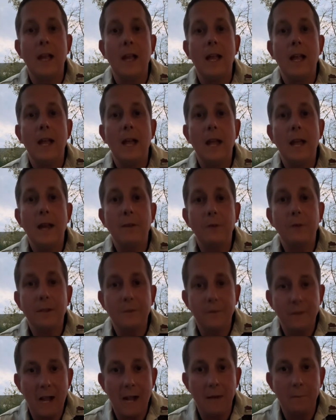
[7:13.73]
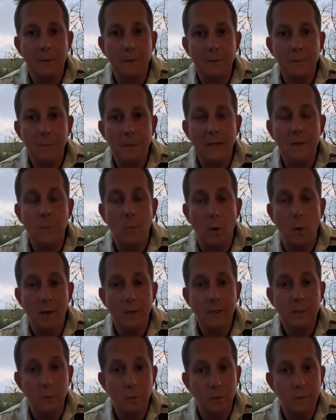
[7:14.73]
Every fiber of me
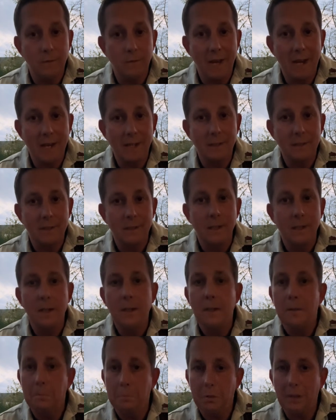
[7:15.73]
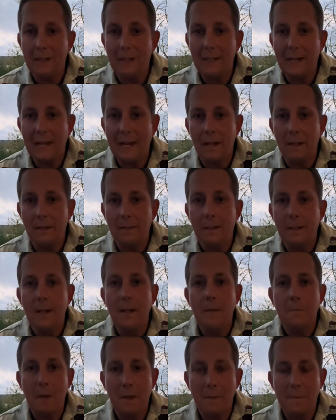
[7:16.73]
wanted to advance Bleed Out
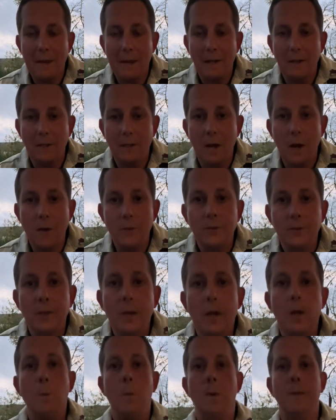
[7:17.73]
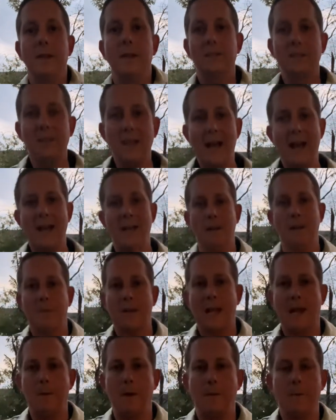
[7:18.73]
by the Mountain Goats. When this lineup
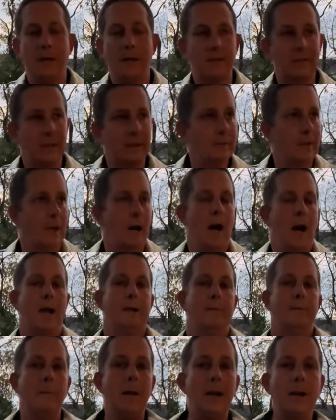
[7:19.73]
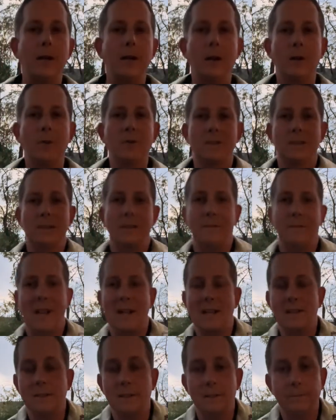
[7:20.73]
came up, I was like, all right, Mountain Goats is
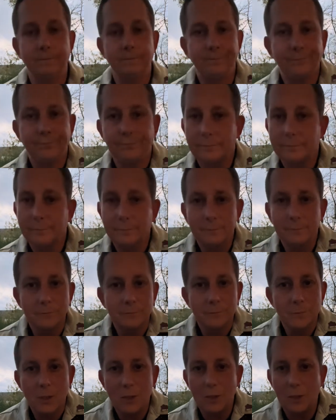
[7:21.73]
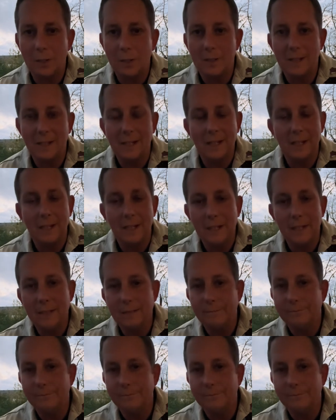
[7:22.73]
advancing. I started digging in.